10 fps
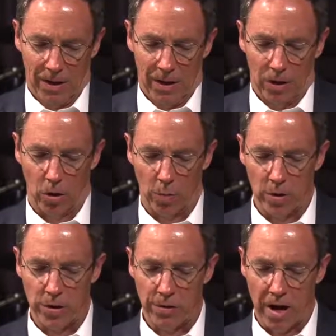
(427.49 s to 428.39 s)
Lord,
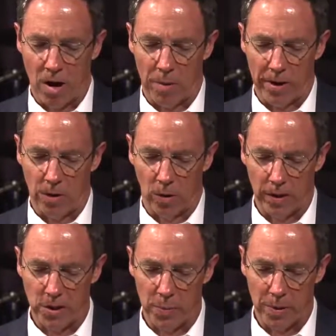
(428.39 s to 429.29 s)
would you now, by your Holy
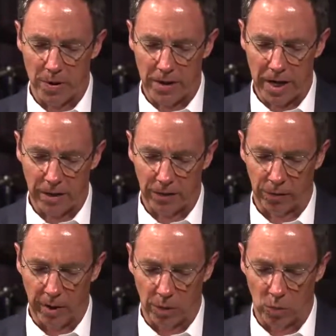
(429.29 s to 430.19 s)
Spirit, take this
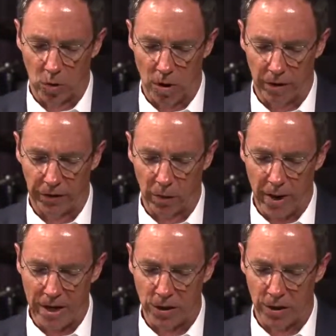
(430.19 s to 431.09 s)
written word so
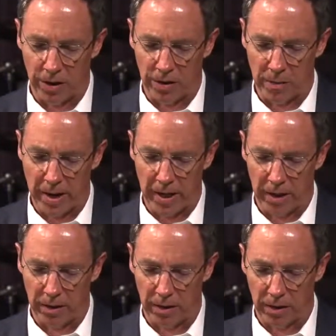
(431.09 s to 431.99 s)
ancient and make
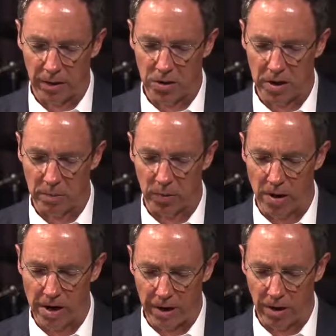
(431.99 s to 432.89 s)
it
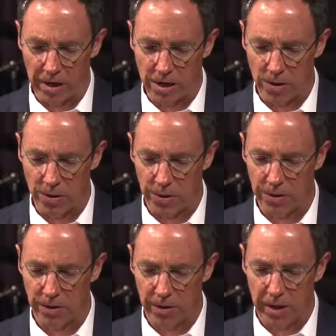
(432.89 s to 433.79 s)
contemporary in our ears
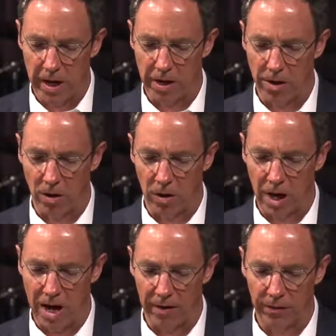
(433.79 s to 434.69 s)
and in our
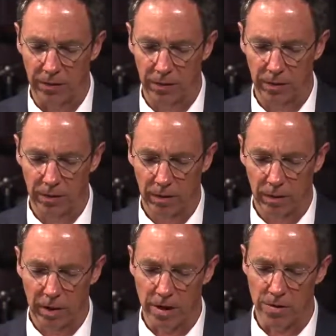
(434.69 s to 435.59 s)
lives?
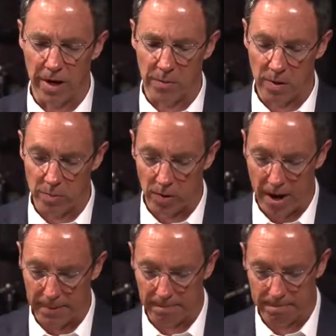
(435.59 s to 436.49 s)
In your name we pray.
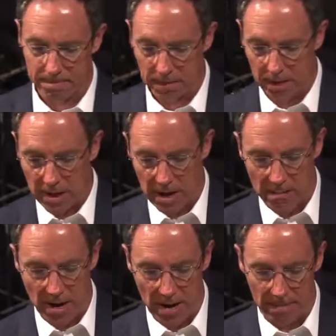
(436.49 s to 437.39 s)

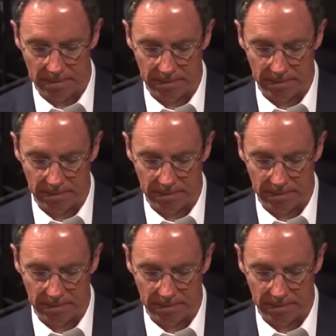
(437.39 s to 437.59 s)
Amen.